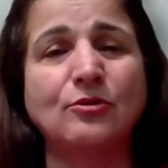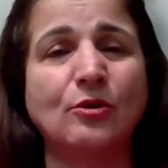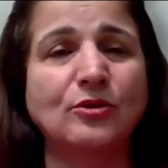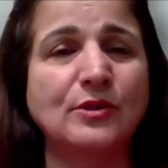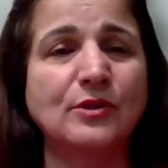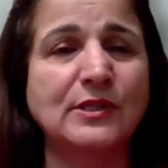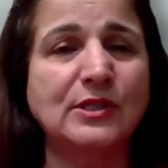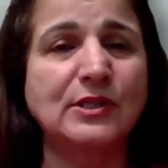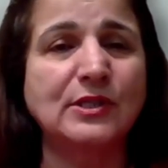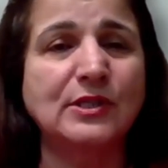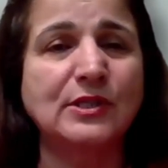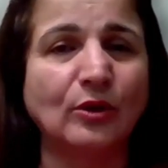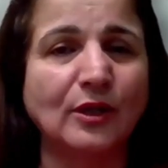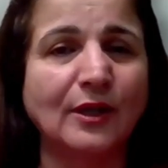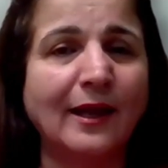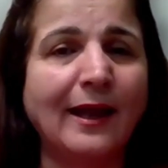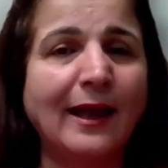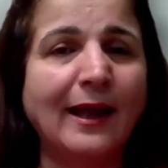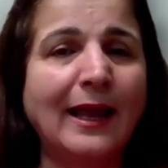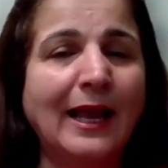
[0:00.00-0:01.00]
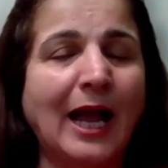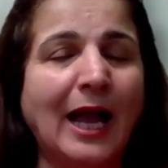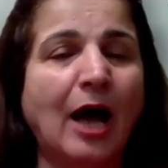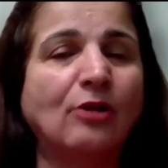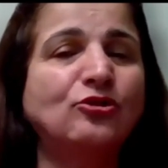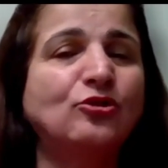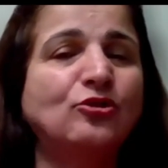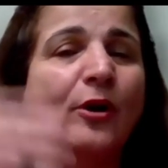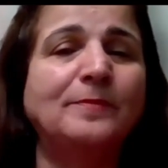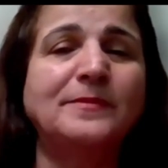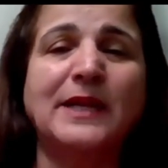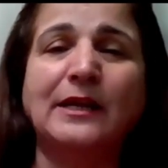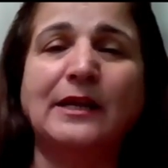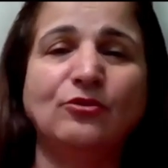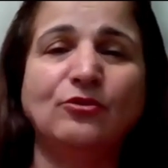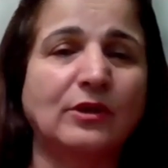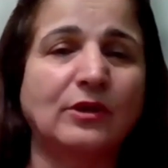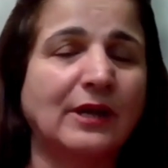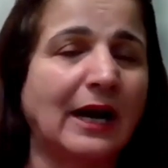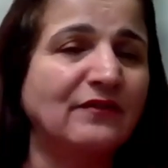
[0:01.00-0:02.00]
go to school, how to obtain
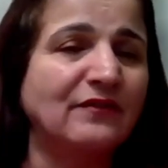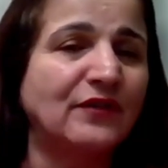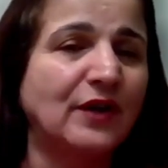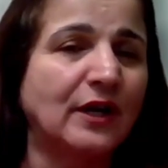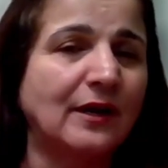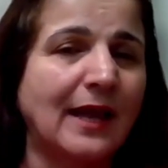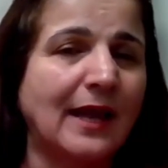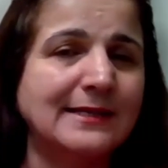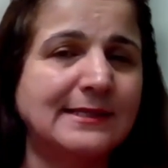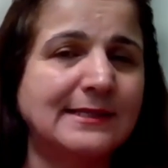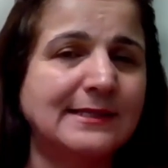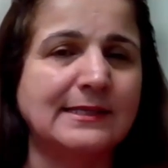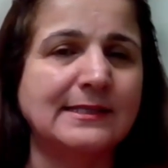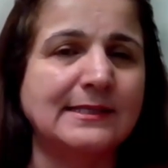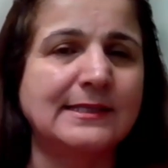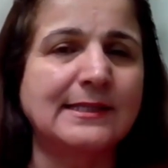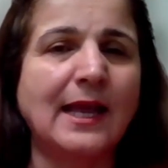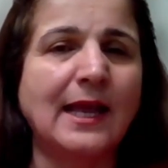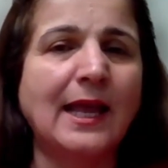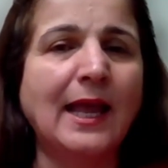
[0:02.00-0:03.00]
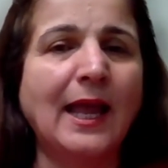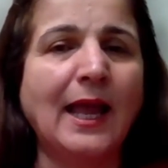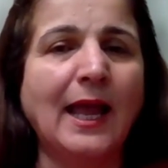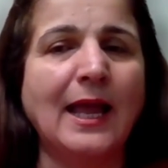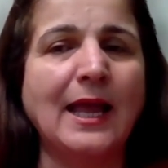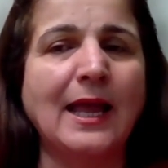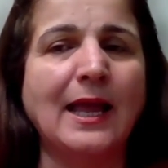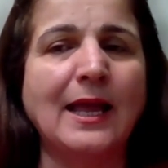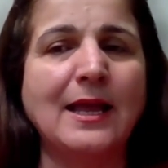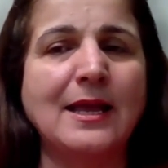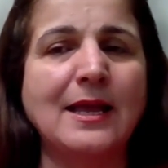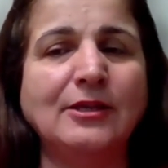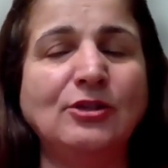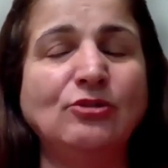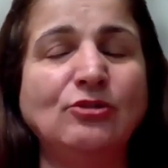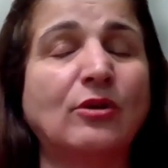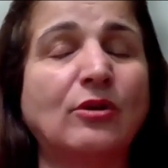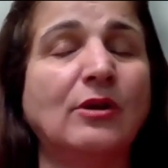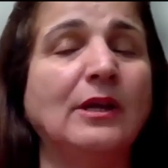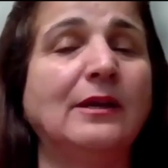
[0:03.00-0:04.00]
your driver license,
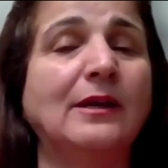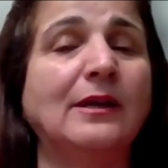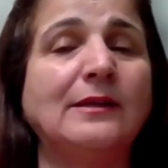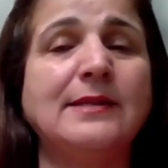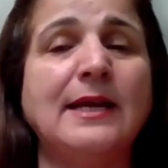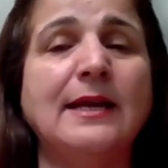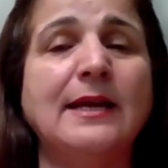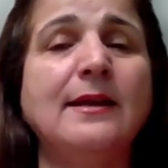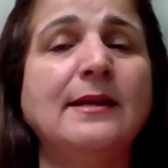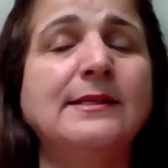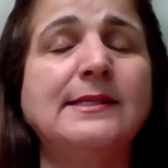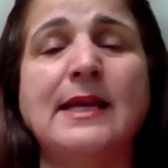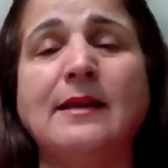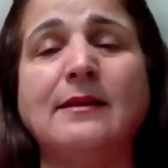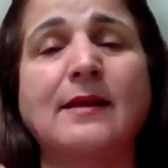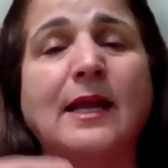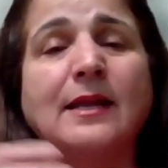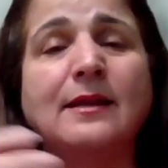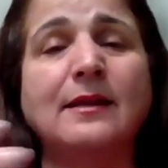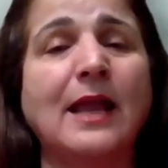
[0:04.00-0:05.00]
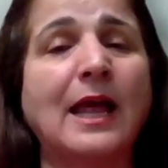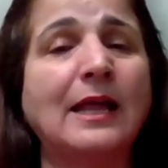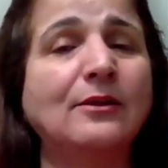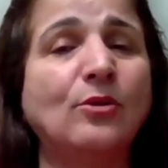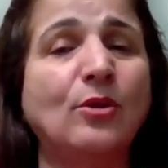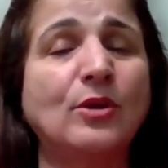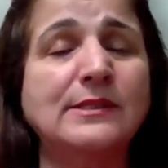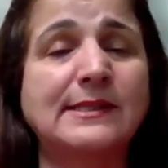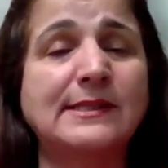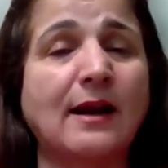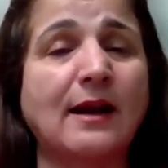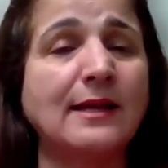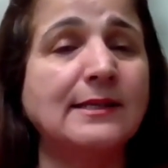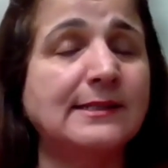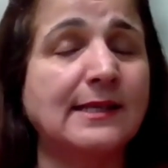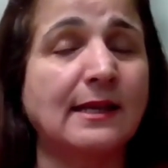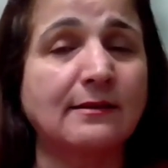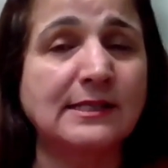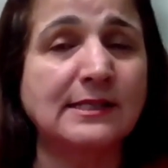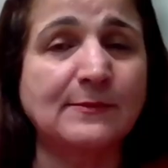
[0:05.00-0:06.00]
your tenants and landlords'
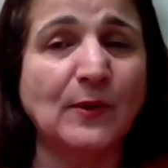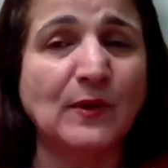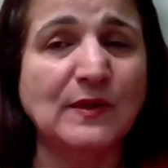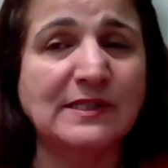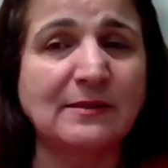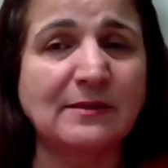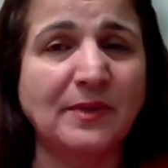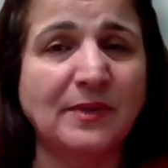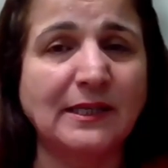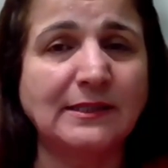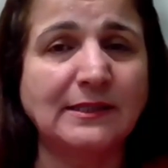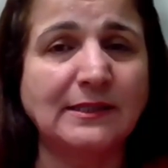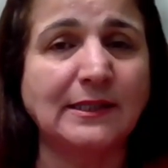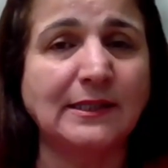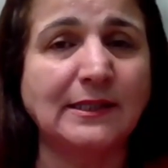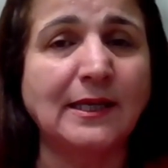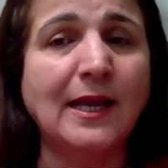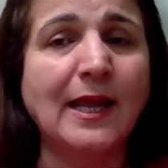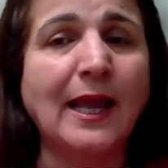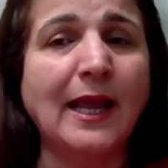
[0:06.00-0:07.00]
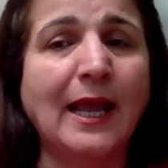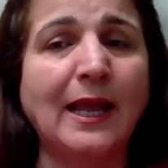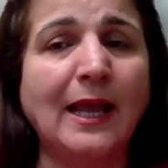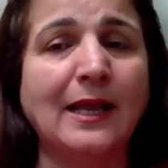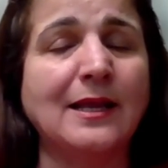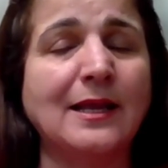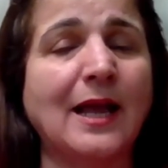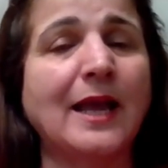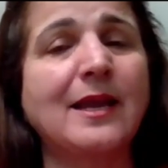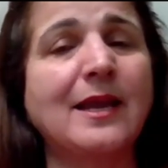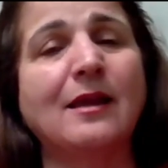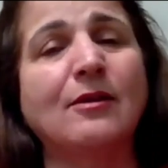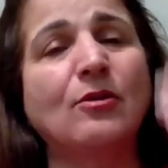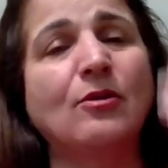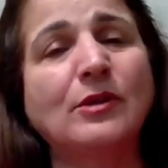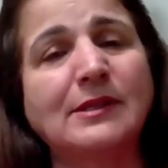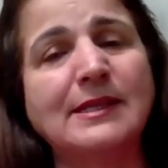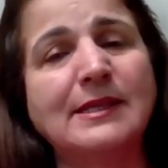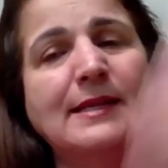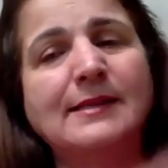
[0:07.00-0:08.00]
rights and responsibility. I
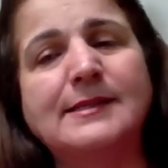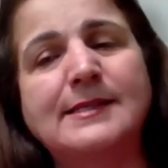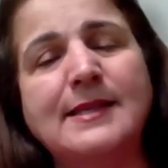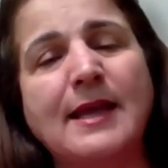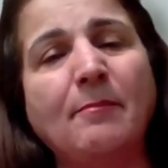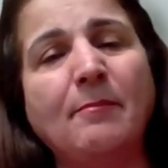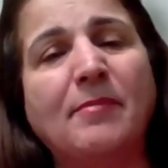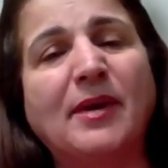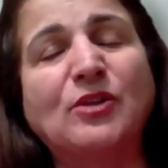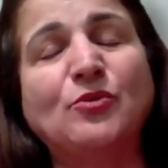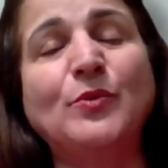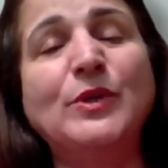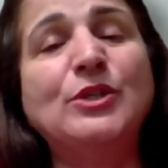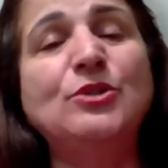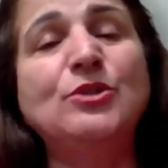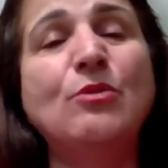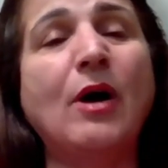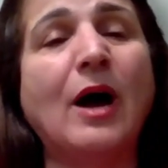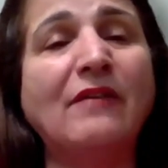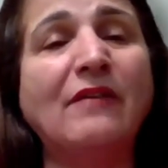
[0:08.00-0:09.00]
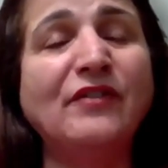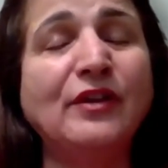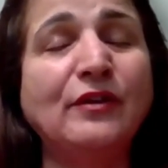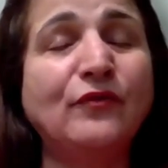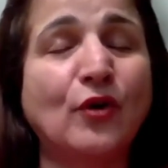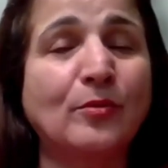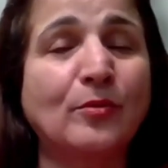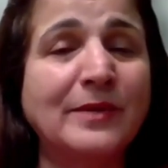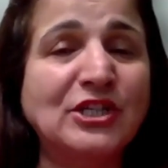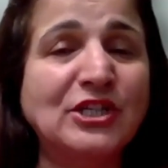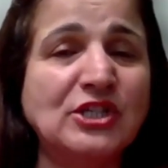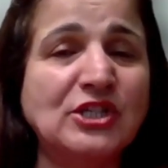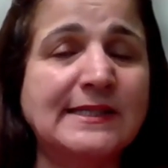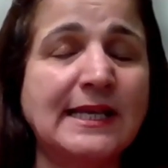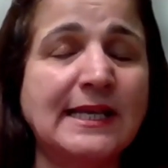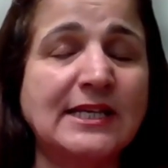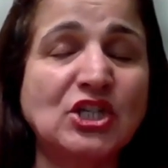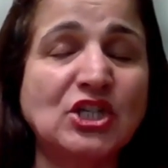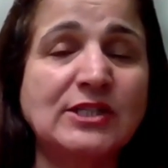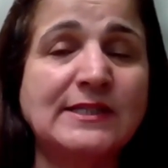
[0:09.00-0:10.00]
cannot list them, but we do have information
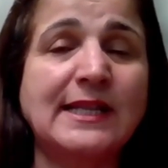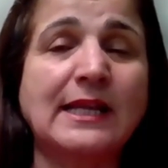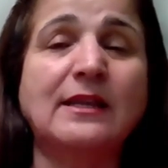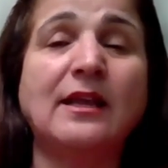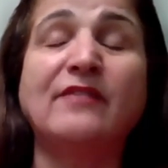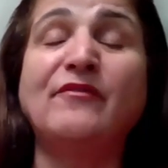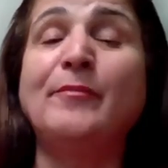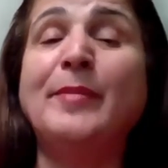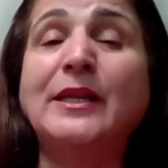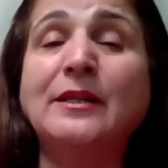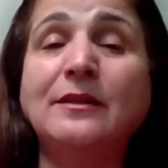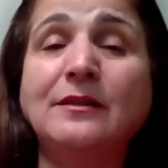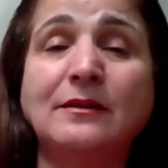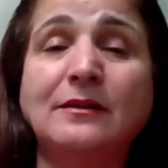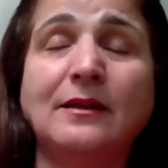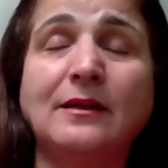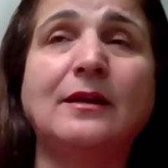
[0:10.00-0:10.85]
sessions that have been